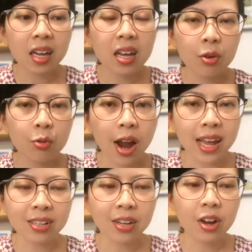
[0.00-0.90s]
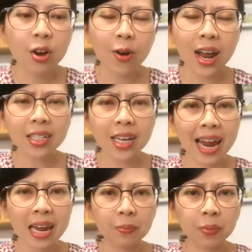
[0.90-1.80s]
Red. Red
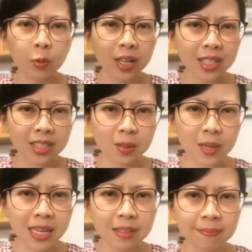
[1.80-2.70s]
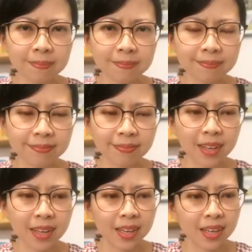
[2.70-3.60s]
tape. What does this mean?
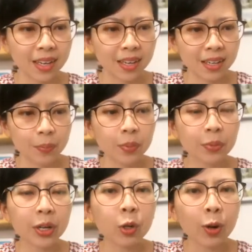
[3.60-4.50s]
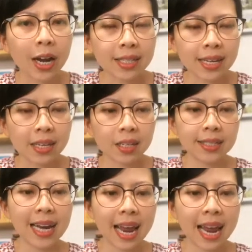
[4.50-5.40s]
Bureaucratic
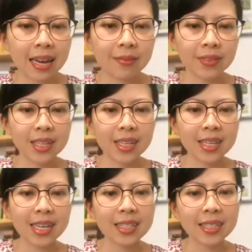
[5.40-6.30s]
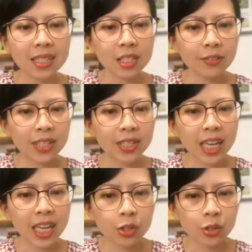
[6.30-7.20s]
delay. Excessive
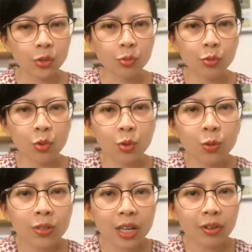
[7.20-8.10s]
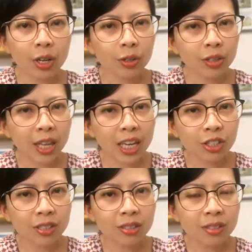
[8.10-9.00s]
attention to rules and
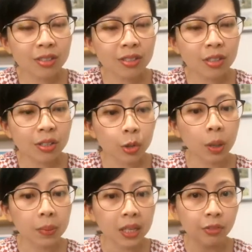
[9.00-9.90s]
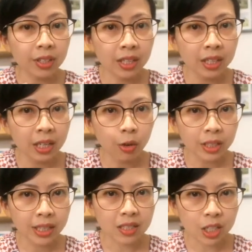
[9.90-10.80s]
regulations, normally within an
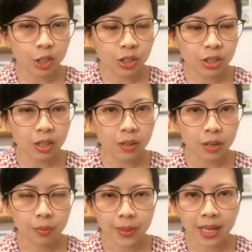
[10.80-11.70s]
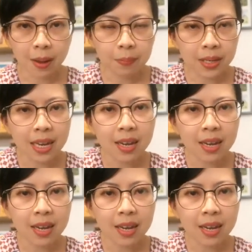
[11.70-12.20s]
organization, a big company,